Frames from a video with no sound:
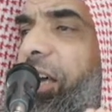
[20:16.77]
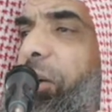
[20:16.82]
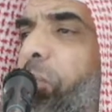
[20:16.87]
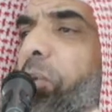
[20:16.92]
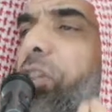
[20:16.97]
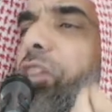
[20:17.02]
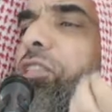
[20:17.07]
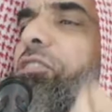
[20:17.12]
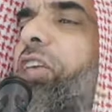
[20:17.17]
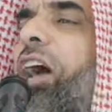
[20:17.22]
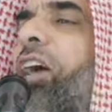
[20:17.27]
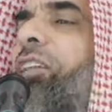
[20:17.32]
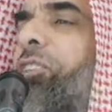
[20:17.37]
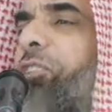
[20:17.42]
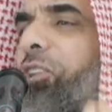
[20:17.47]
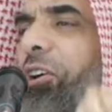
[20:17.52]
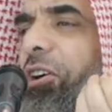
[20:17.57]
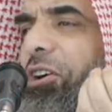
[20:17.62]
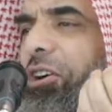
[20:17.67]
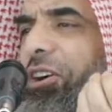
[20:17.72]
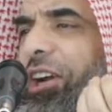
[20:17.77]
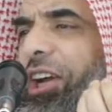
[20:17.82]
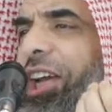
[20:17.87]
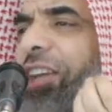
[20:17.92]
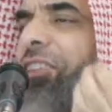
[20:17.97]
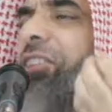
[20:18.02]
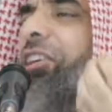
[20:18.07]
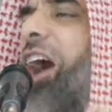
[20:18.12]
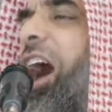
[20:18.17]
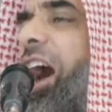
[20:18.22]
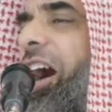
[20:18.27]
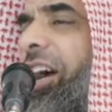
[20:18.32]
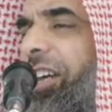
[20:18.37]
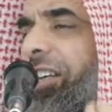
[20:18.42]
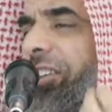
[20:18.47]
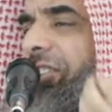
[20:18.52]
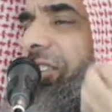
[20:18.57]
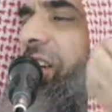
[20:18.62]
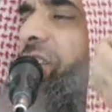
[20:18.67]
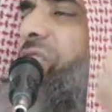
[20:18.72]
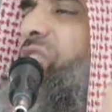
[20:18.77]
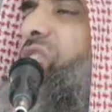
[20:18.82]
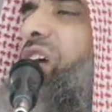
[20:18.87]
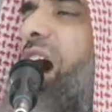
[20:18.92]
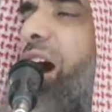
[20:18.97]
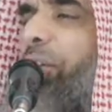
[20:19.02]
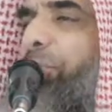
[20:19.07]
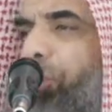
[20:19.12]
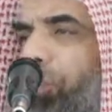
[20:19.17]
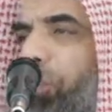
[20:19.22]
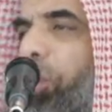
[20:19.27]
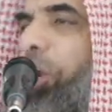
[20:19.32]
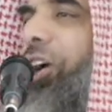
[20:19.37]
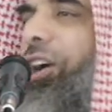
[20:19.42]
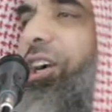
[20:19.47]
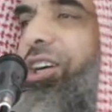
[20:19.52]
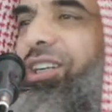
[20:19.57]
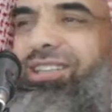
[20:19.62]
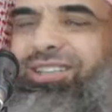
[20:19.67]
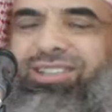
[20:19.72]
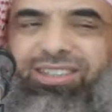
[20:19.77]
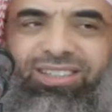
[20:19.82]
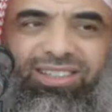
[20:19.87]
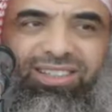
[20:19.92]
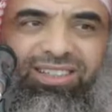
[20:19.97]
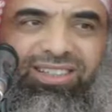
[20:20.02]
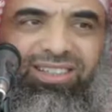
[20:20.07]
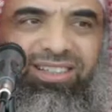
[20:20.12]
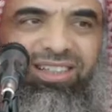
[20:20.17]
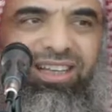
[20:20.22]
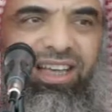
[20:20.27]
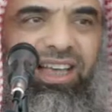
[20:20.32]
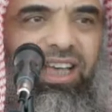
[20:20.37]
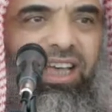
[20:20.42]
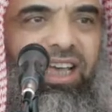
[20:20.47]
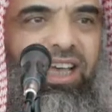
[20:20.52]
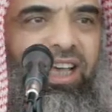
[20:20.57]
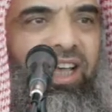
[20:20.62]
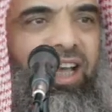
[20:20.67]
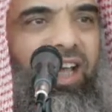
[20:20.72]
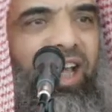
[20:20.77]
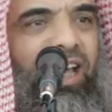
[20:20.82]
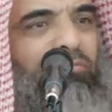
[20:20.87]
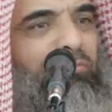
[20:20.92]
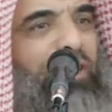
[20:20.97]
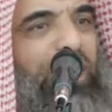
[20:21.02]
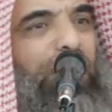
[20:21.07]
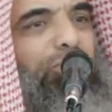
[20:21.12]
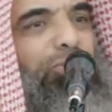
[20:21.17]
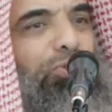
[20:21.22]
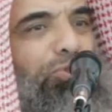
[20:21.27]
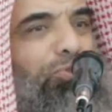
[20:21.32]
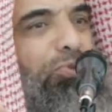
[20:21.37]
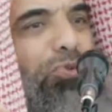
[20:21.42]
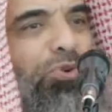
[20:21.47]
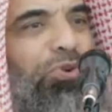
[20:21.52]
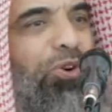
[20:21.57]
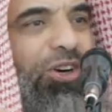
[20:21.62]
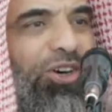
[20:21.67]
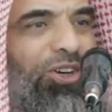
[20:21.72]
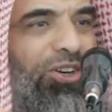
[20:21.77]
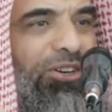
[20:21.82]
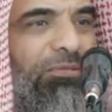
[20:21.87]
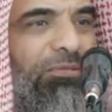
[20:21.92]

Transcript: with tender and kind and soft words and make sure